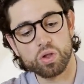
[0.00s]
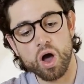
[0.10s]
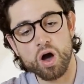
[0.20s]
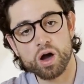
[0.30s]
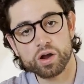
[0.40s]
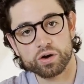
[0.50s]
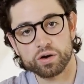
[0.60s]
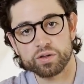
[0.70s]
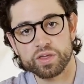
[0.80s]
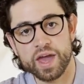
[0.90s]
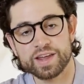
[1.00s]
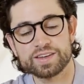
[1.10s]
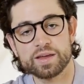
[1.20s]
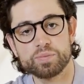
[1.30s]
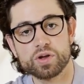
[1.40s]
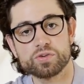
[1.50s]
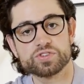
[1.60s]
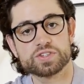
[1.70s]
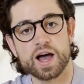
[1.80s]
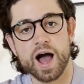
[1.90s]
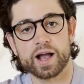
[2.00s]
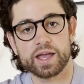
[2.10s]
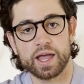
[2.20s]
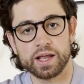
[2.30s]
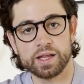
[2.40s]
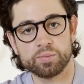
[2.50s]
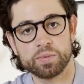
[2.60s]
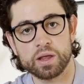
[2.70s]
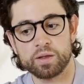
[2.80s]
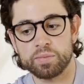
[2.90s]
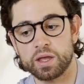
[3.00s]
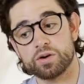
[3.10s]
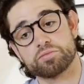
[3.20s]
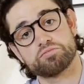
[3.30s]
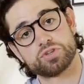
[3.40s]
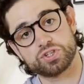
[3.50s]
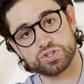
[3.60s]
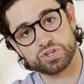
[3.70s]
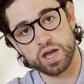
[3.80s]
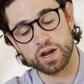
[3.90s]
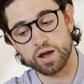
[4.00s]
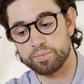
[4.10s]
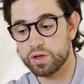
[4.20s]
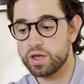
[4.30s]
longer than a typical stock 80 millimeter setup,